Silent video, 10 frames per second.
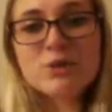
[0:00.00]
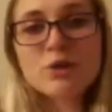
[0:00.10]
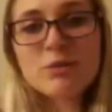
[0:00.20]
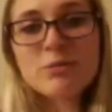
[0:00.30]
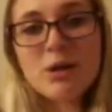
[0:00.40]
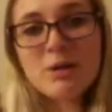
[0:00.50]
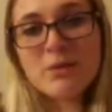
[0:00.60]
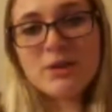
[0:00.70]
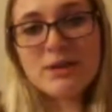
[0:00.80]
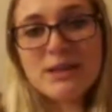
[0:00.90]
normal
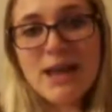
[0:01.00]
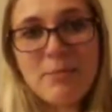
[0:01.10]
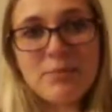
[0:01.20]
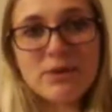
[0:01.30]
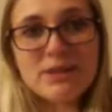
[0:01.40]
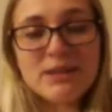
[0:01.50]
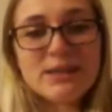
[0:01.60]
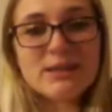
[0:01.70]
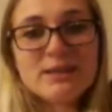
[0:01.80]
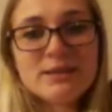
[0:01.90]
probability applet
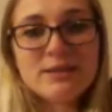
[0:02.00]
thing